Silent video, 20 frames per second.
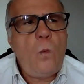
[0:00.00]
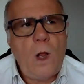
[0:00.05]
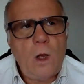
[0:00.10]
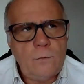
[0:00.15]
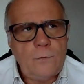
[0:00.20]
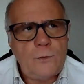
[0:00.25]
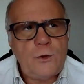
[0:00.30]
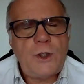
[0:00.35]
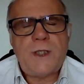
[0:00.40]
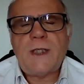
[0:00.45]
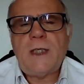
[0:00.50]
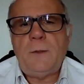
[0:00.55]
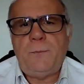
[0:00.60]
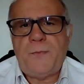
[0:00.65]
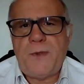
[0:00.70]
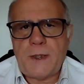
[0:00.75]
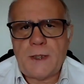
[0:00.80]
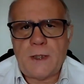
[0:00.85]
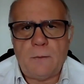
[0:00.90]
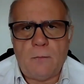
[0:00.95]
Well, just
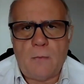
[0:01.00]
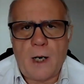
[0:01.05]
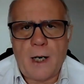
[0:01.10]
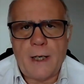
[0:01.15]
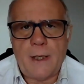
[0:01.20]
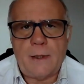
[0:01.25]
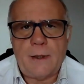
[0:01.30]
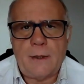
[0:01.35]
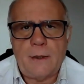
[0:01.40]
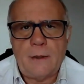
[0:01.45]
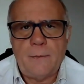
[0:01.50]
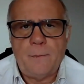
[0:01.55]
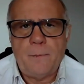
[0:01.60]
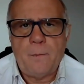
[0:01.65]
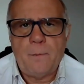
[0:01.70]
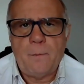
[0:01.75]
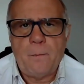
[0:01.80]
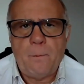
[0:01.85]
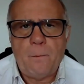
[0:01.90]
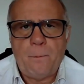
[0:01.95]
keep this in mind.
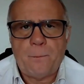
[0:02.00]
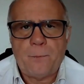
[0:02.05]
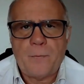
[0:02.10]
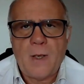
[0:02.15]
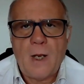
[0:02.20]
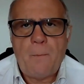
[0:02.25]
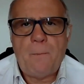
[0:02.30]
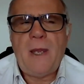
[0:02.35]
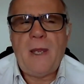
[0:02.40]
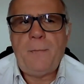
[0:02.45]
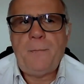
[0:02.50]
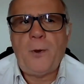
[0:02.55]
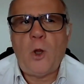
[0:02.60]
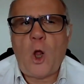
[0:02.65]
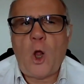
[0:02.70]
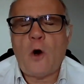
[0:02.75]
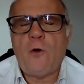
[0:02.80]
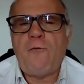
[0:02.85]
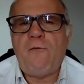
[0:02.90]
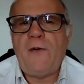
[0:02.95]

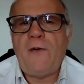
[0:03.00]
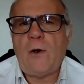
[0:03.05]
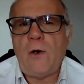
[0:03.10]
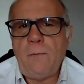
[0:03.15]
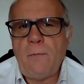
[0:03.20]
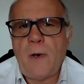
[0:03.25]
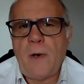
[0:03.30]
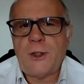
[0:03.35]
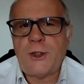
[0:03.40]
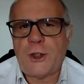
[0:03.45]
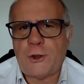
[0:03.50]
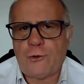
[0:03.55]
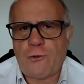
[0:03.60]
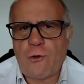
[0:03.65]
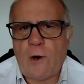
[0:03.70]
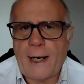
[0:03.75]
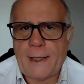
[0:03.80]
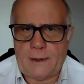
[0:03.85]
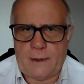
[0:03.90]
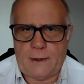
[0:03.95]
People are very much
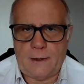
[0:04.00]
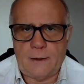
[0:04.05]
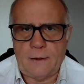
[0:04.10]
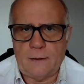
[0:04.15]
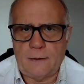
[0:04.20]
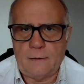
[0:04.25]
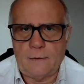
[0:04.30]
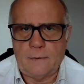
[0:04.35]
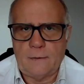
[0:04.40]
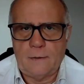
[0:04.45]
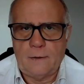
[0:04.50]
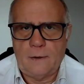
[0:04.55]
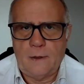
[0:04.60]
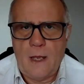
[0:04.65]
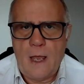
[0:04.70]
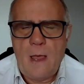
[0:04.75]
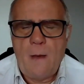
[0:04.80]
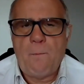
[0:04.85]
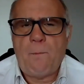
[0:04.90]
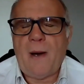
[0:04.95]
attracted
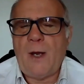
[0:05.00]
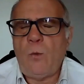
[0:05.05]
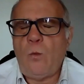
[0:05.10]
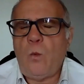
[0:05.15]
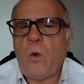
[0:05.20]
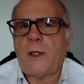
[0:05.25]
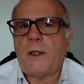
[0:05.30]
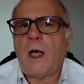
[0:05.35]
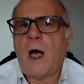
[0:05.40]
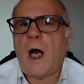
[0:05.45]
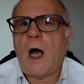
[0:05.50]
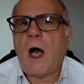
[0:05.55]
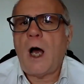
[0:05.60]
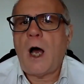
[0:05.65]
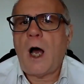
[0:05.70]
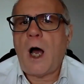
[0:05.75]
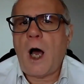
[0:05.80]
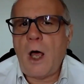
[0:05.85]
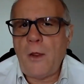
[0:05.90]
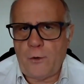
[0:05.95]
by what
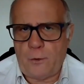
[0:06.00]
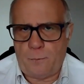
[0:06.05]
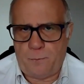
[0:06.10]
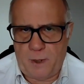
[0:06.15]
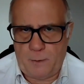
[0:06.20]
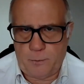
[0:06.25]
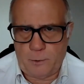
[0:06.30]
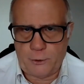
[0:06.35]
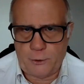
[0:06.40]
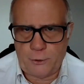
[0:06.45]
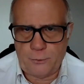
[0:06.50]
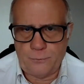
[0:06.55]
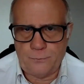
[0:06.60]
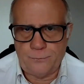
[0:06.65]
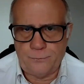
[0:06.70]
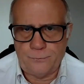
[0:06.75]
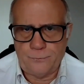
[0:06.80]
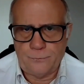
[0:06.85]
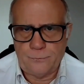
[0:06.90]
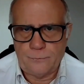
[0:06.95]
other people
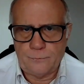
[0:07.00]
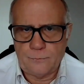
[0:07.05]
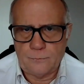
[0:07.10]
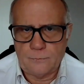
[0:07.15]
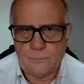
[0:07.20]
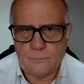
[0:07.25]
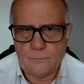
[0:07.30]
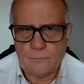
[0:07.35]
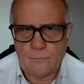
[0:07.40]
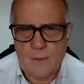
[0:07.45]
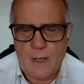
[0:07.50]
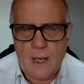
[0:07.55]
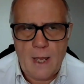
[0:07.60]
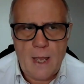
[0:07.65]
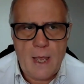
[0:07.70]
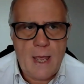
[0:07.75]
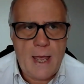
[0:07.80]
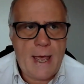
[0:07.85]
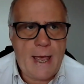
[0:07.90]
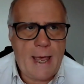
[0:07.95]
do.
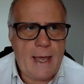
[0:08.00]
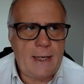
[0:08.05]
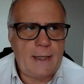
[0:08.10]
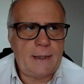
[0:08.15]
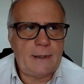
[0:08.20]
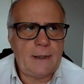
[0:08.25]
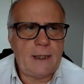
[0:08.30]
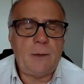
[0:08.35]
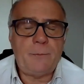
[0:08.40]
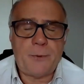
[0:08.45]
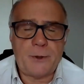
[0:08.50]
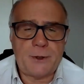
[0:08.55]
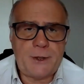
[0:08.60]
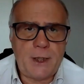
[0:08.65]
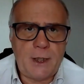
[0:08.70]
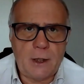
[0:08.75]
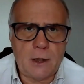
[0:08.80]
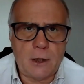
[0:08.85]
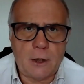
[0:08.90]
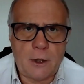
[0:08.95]
And in
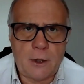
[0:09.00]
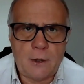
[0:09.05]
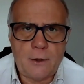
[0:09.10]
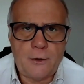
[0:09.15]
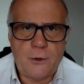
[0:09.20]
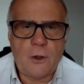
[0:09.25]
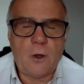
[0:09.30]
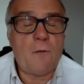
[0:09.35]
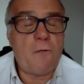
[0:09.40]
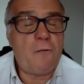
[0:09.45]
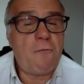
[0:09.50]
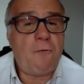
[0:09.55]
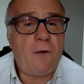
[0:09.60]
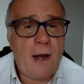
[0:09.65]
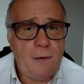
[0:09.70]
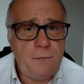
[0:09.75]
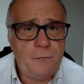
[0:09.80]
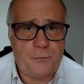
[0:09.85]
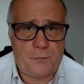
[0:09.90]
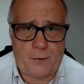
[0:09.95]
particular, there are
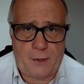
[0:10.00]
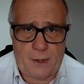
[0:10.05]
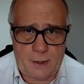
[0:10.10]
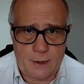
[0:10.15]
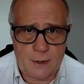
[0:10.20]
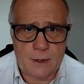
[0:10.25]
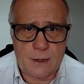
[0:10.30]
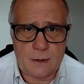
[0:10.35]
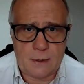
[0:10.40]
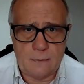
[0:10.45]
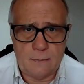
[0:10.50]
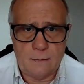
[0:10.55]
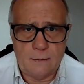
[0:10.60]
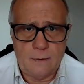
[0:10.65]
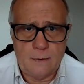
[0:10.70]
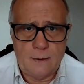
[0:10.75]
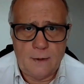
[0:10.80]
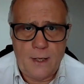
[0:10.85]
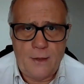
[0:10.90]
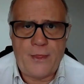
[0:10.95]
5 things
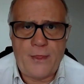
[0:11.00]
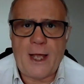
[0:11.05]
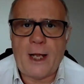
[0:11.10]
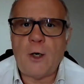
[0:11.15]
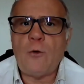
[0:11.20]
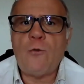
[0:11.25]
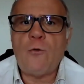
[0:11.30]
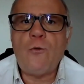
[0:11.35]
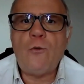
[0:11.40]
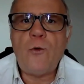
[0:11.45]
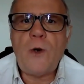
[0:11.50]
that